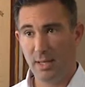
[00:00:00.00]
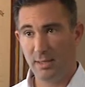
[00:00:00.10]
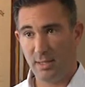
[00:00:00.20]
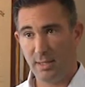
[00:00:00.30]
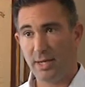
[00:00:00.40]

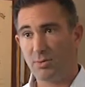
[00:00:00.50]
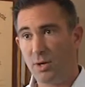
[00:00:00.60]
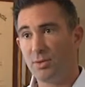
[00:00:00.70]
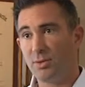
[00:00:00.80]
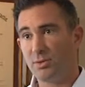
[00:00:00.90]
then later
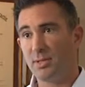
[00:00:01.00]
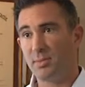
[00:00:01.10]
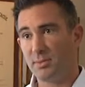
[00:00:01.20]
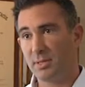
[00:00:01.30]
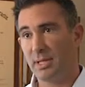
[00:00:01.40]
on those
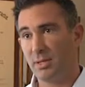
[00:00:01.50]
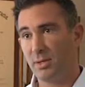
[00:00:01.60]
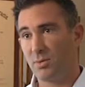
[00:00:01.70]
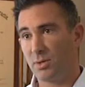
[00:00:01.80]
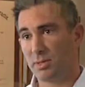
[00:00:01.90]
symptoms can
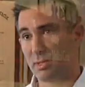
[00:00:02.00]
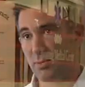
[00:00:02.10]
get worse as